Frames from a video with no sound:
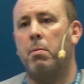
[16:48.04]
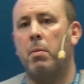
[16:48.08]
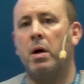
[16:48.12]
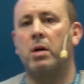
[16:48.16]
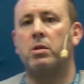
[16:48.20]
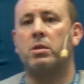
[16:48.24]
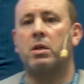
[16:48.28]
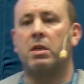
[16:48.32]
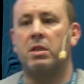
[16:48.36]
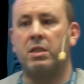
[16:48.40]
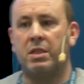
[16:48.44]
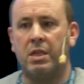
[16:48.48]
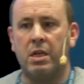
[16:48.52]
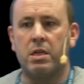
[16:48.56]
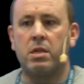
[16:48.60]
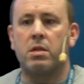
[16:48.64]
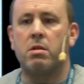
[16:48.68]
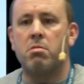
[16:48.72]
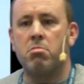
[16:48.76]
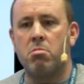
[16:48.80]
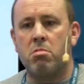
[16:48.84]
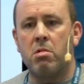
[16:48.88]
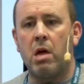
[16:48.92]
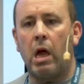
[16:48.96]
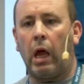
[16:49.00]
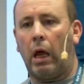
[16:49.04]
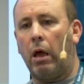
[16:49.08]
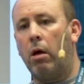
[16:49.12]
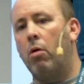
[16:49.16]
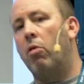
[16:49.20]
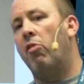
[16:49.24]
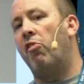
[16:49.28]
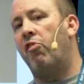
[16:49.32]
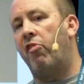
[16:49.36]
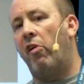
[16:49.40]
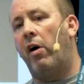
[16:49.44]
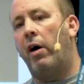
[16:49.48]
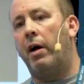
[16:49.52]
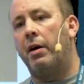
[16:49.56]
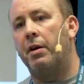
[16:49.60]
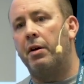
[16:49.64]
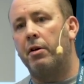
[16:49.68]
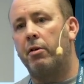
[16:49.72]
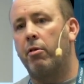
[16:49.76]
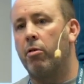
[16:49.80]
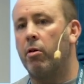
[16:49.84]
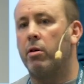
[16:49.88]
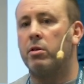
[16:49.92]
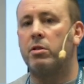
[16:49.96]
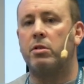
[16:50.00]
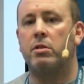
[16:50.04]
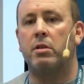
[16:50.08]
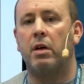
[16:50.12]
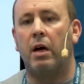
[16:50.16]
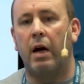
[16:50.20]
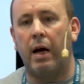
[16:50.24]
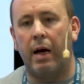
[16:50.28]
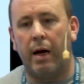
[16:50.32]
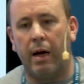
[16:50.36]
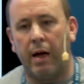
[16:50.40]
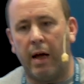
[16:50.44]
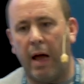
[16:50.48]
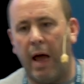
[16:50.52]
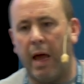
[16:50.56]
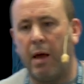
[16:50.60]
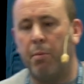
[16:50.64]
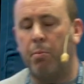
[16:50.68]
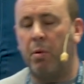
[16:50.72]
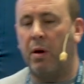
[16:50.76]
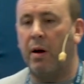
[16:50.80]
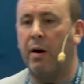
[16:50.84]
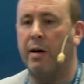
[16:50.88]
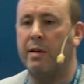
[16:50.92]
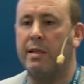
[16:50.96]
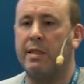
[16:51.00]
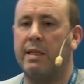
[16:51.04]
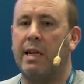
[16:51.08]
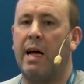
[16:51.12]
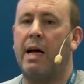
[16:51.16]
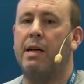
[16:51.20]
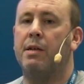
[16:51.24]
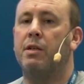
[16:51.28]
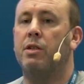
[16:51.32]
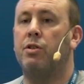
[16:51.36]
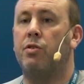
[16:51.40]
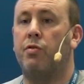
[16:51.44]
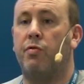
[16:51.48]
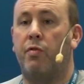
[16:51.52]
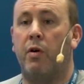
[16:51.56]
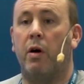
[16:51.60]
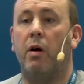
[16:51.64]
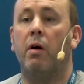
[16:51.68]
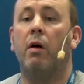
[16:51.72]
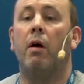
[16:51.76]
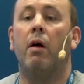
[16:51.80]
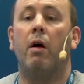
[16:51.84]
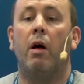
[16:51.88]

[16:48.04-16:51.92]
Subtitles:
most consistent thing you'll find across API standards for